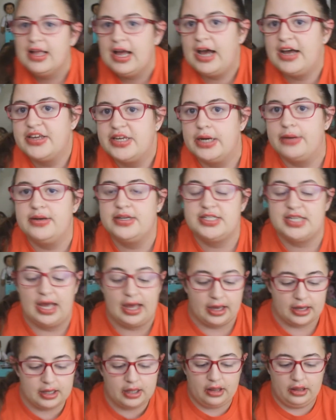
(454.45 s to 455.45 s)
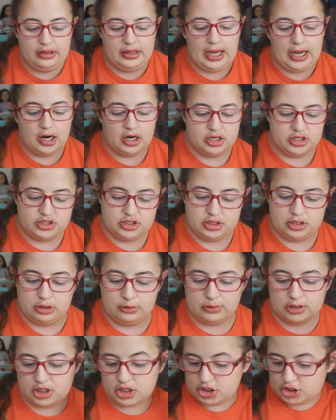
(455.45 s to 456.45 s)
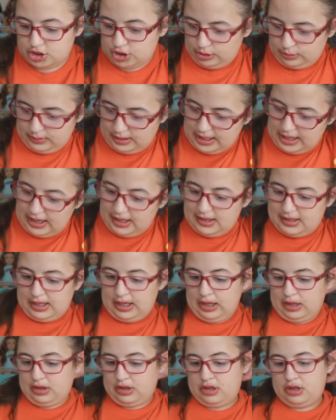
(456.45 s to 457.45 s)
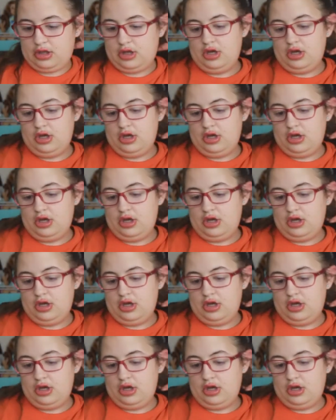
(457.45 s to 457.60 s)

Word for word: As I was saying, they are due June 18th,